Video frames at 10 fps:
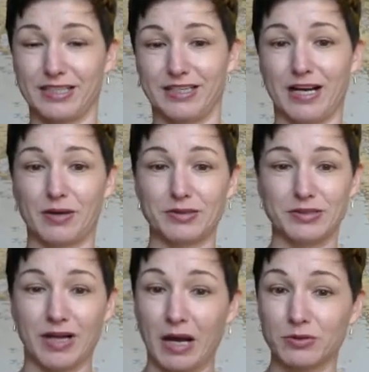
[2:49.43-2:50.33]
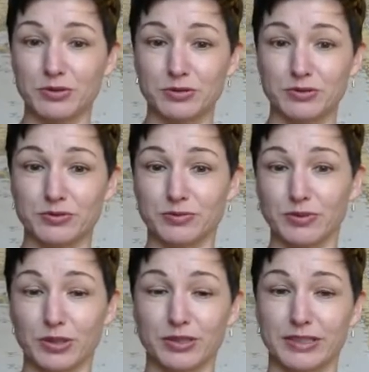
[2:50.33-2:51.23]
how to
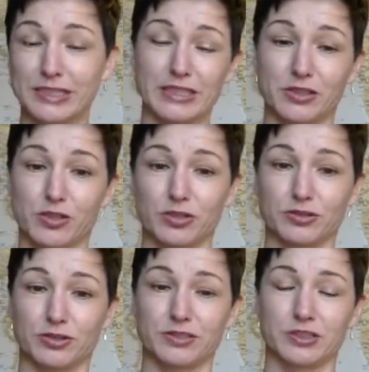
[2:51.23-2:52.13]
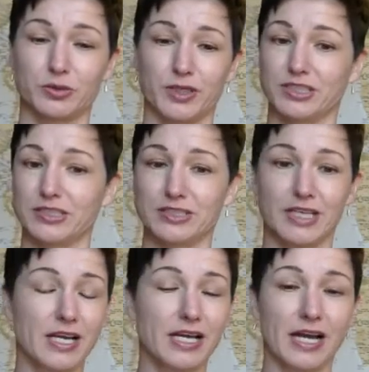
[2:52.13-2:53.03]
learn in intercultural situations.
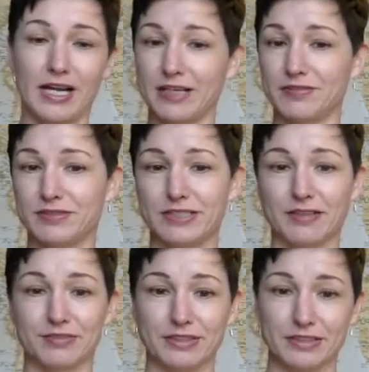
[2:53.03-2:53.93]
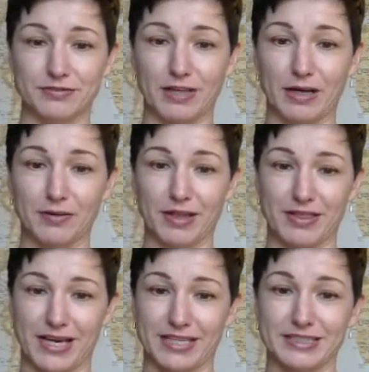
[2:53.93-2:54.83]
And I have definitely found that
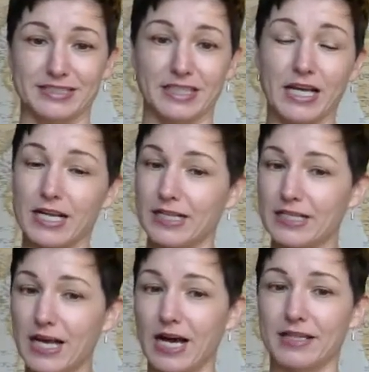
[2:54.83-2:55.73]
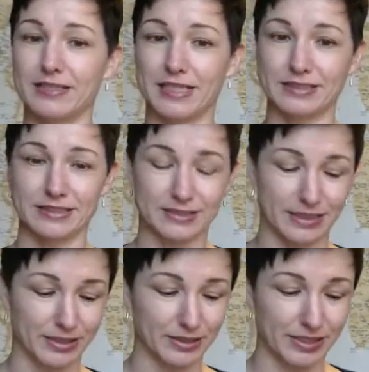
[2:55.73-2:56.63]
that is not
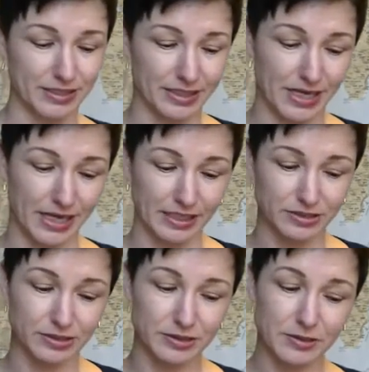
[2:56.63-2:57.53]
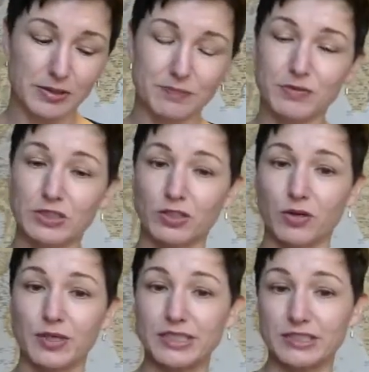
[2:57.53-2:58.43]
necessarily the case. So
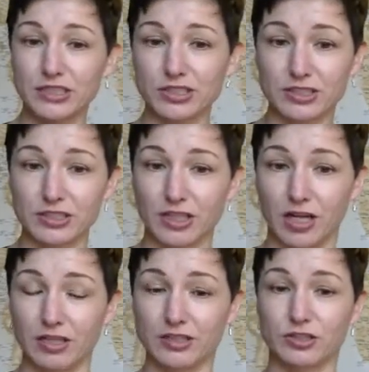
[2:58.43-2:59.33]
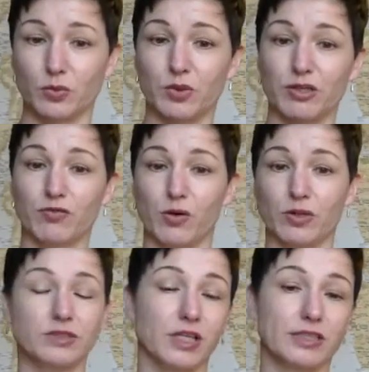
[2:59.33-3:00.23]
in addition to knowledge, we're
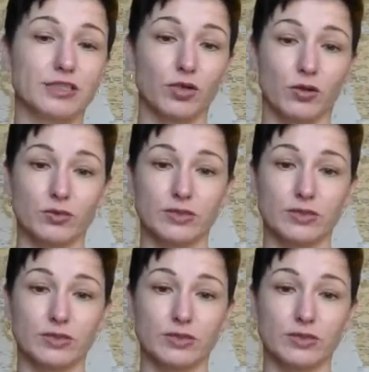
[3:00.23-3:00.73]
focused on your own